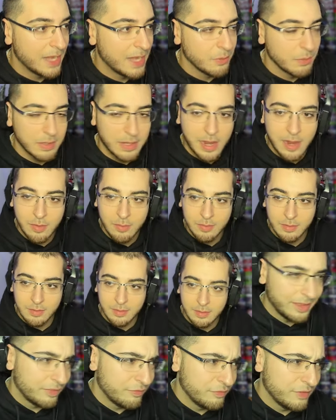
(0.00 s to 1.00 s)
Anyone know?
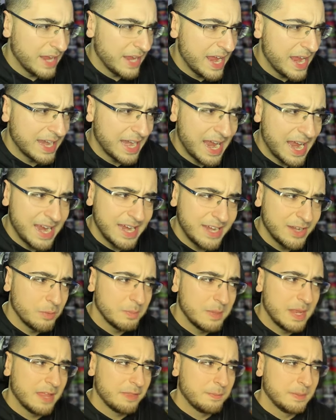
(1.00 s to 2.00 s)
6v8. I ain't
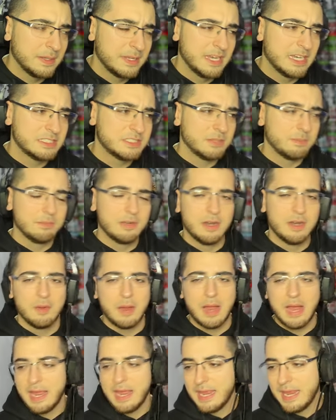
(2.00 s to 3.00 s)
no mathematician, bro.
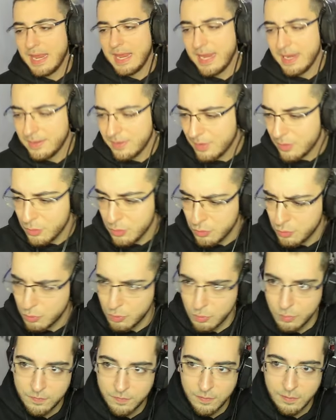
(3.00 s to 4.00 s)
I ain't
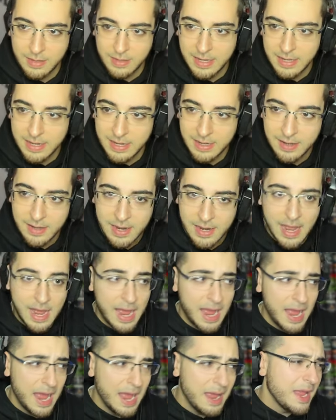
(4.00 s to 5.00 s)
no fucking...
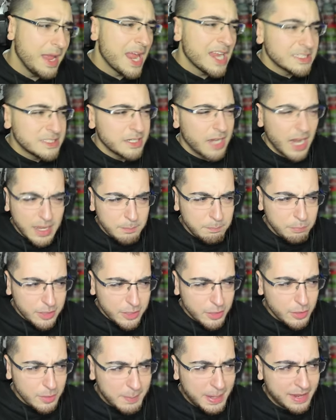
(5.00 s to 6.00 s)
Actually, I did
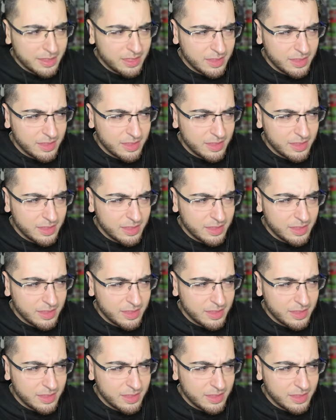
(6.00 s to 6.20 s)
pretty good on my